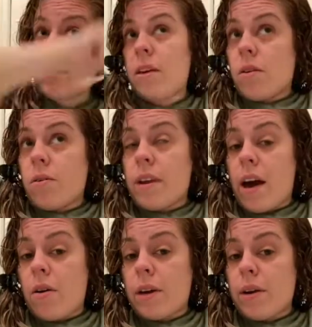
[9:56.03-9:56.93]
So
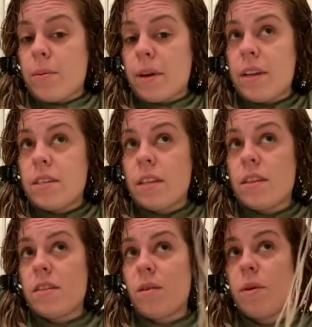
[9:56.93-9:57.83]
now here I'm gonna take
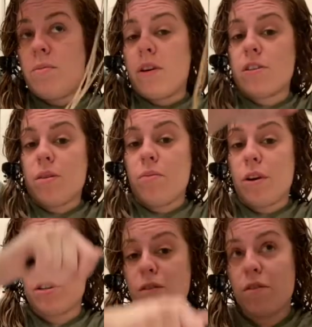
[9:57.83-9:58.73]
the Denman brush and
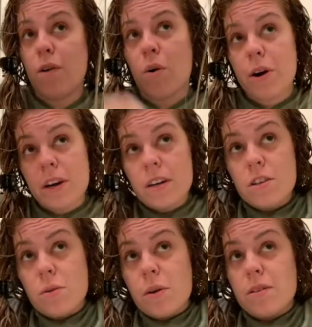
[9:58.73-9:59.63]
brush forward
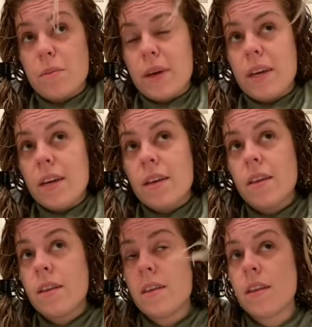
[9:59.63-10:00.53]
towards me.
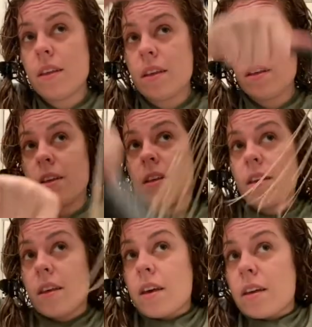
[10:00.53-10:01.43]

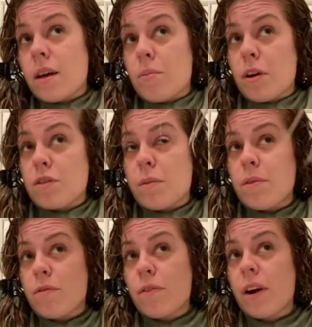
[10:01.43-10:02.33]
I brush from
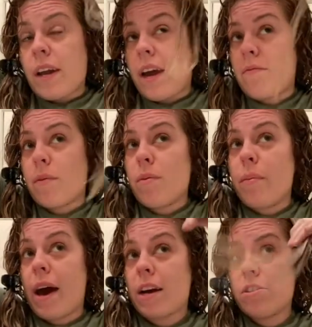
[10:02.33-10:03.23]
the front and from the
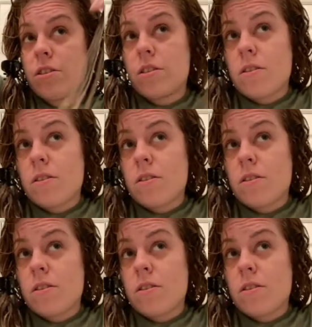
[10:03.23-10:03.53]
back just so